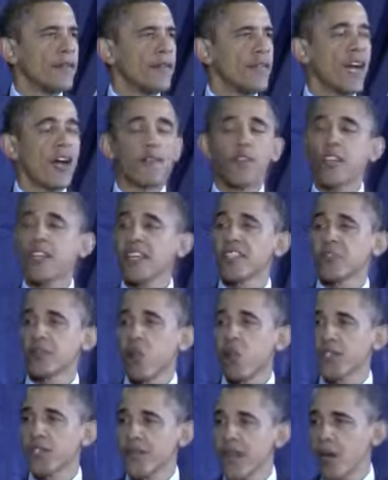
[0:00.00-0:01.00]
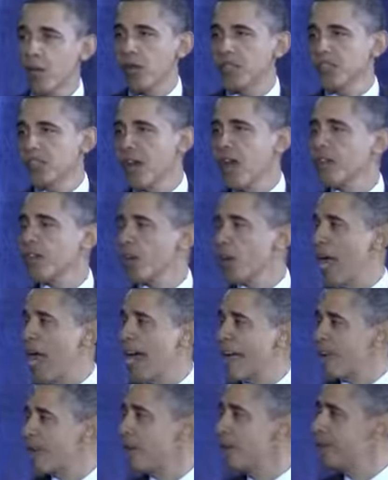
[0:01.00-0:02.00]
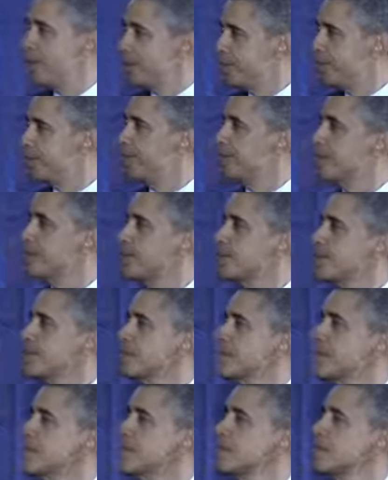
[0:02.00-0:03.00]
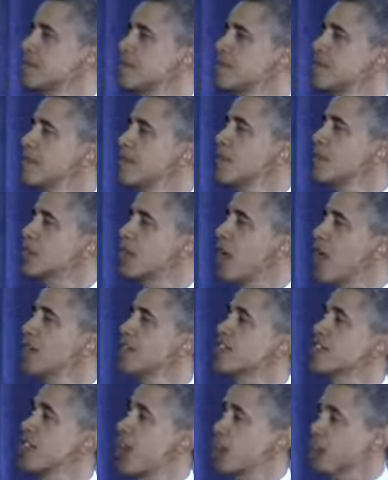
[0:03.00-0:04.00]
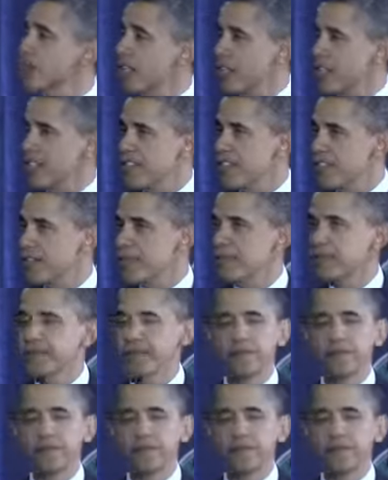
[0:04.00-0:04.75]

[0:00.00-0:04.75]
Now, for this, Roosevelt was called a radical. He was called a socialist.